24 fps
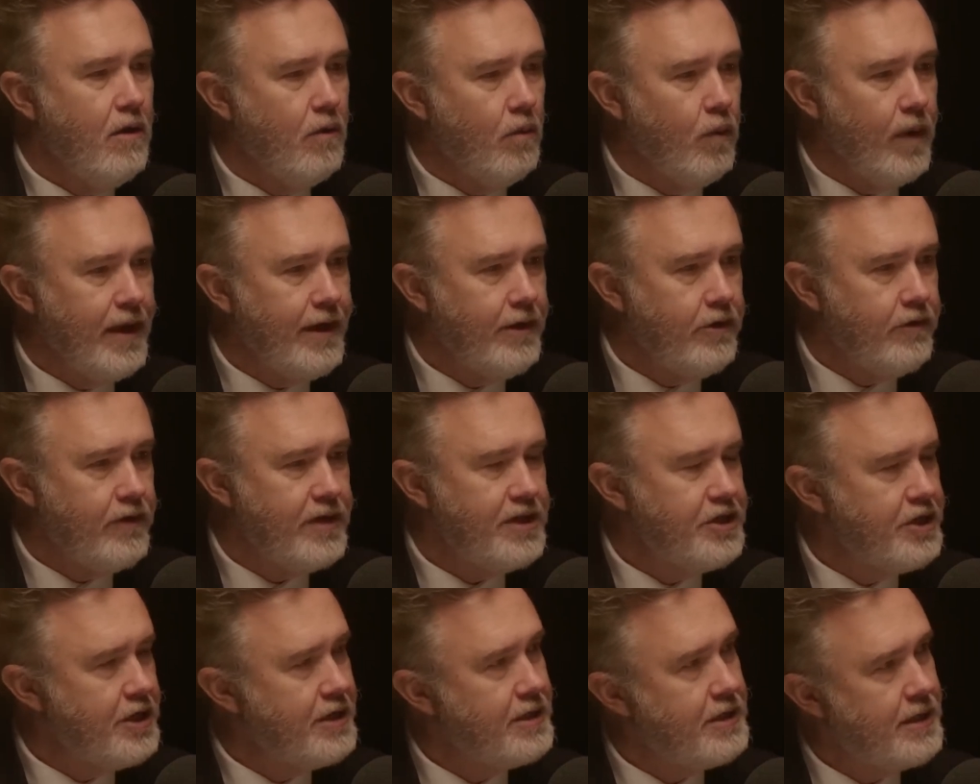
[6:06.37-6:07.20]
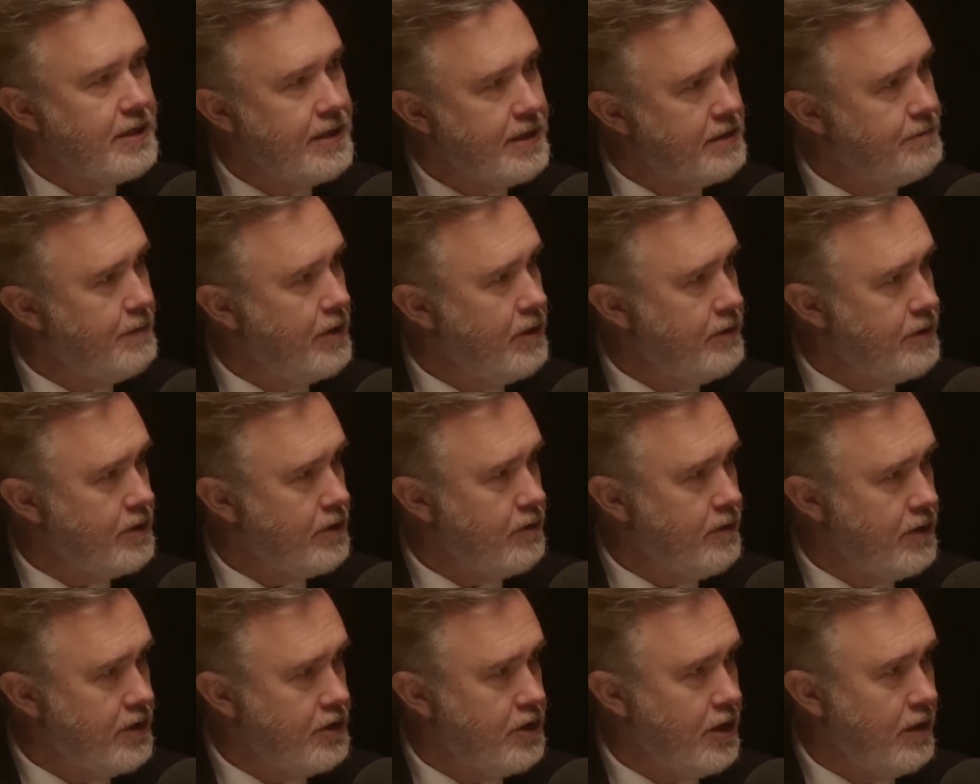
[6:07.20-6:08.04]
We Christians in this
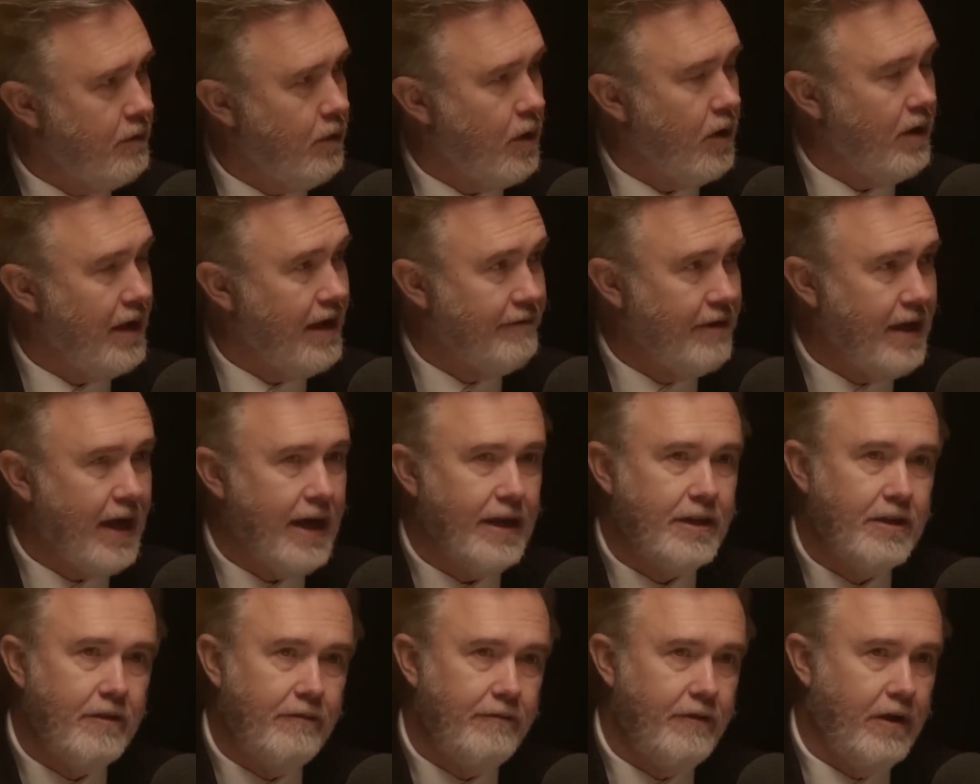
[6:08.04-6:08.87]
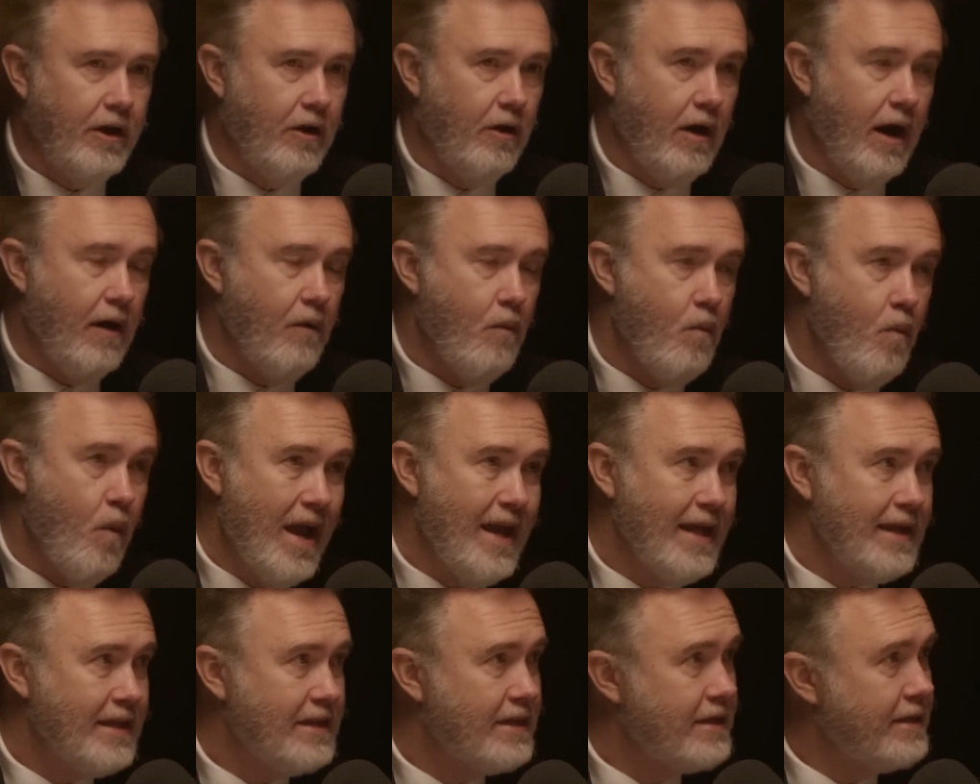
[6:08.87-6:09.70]
post-Christian world have got to figure out
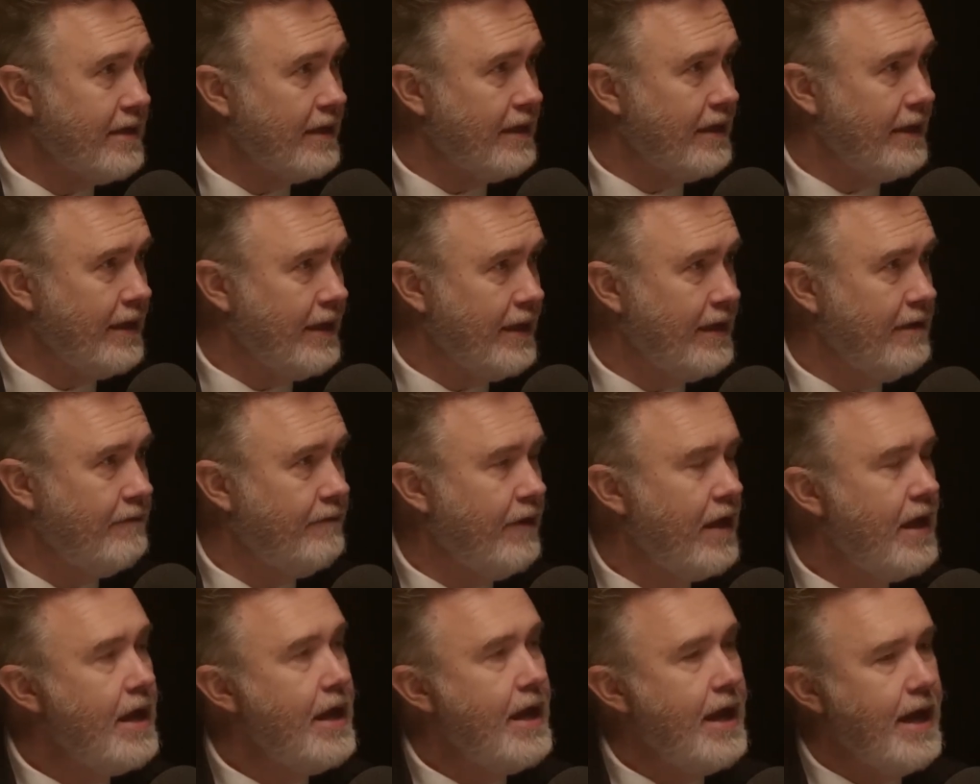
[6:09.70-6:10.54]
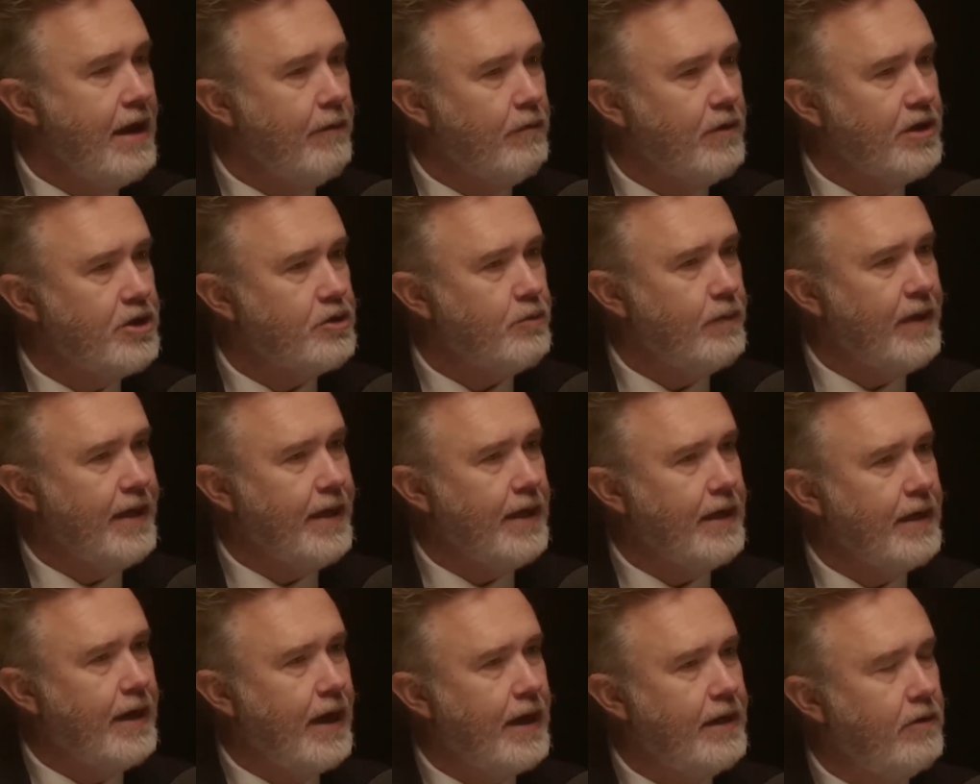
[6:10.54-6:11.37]
ways to live in which we
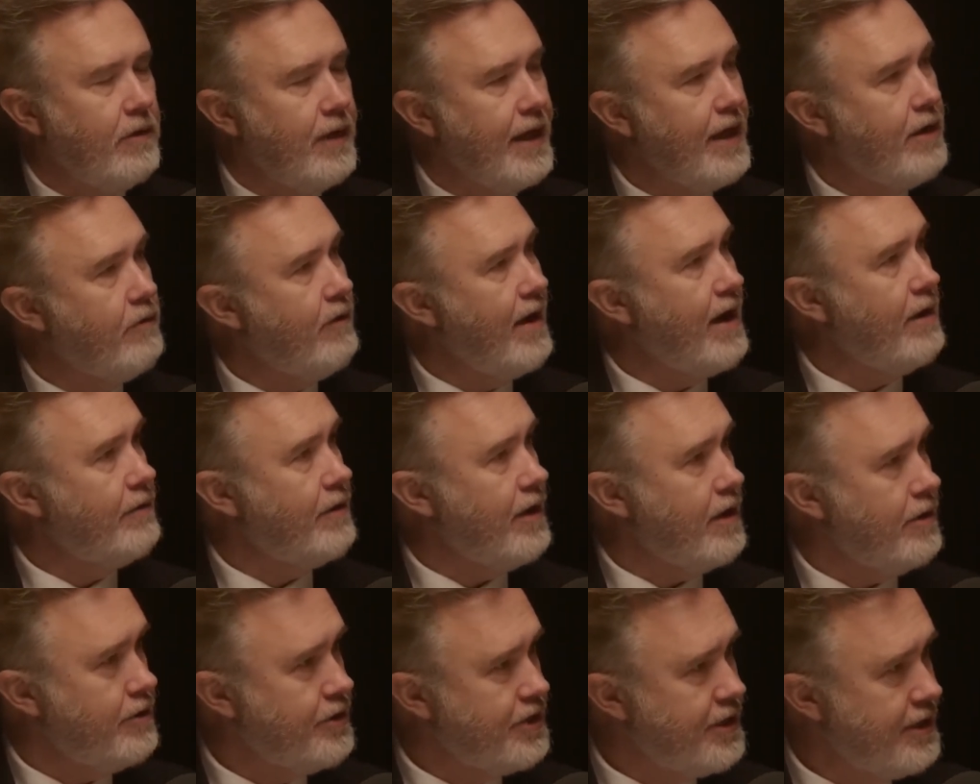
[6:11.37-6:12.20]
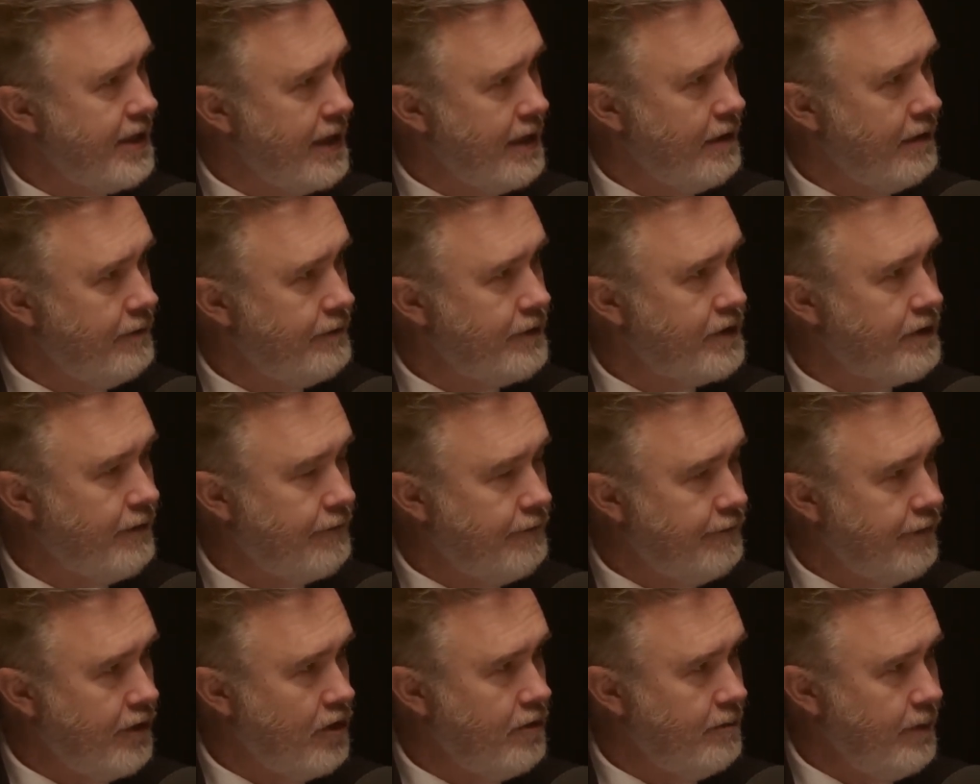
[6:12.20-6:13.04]
can not only ground ourselves
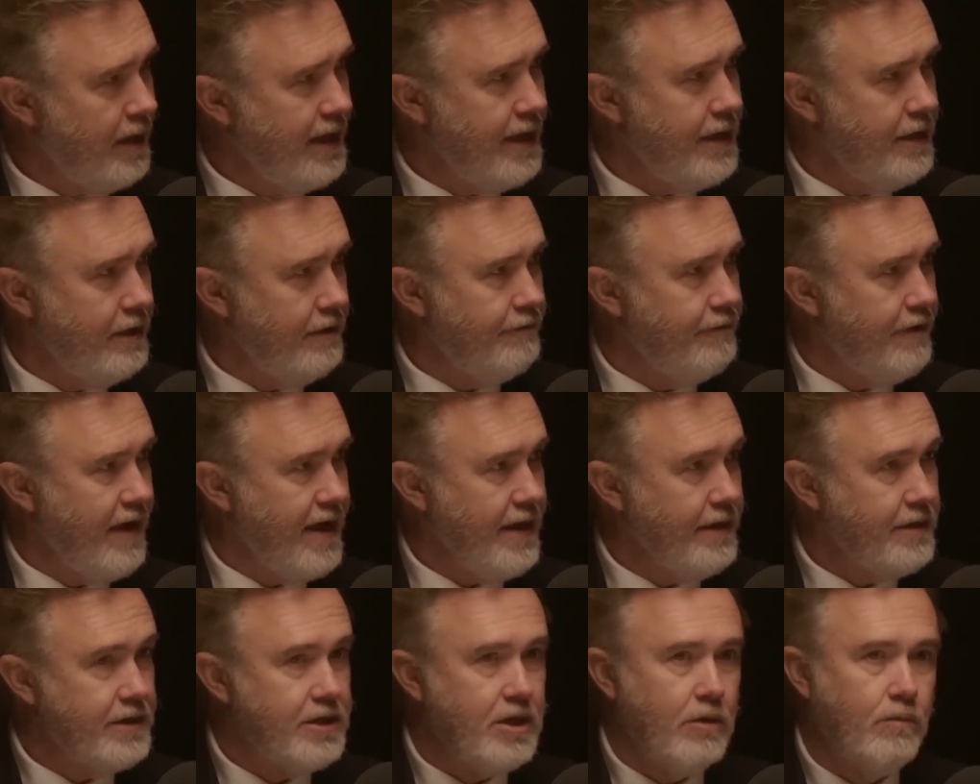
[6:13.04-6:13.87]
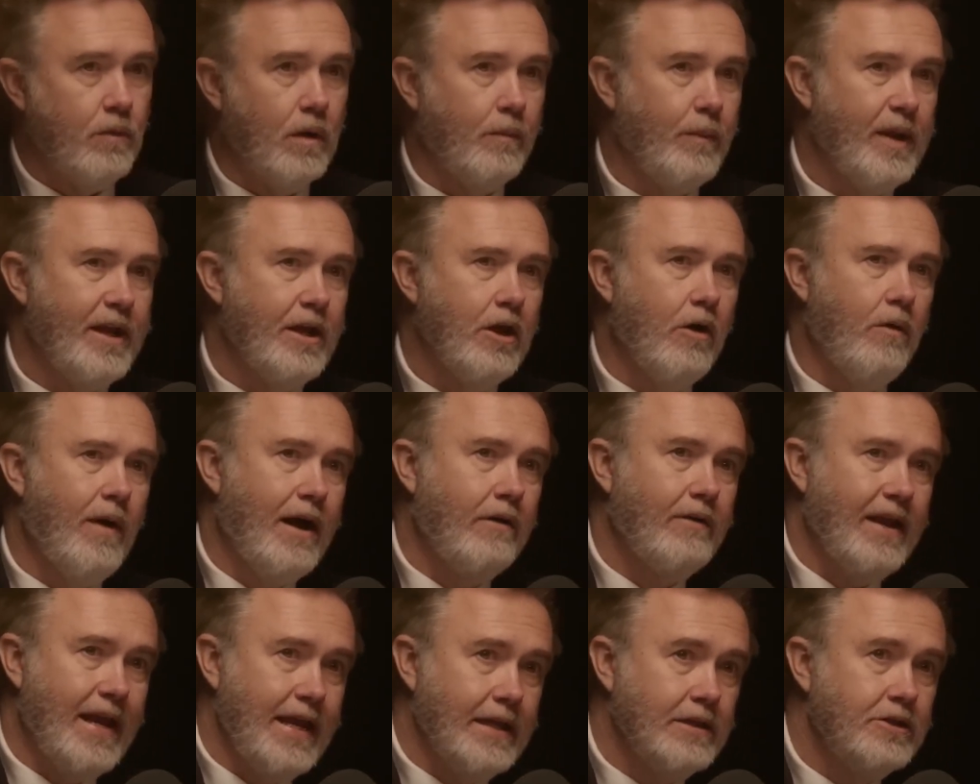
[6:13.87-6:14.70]
firmly in the faith, so when we go
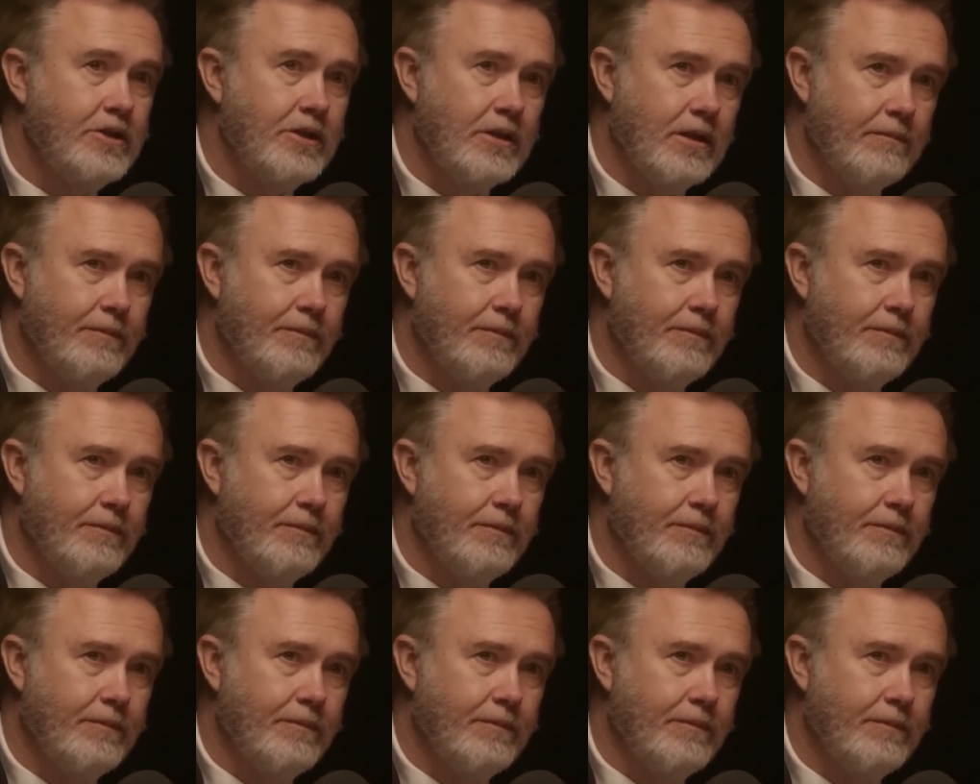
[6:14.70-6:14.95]
out into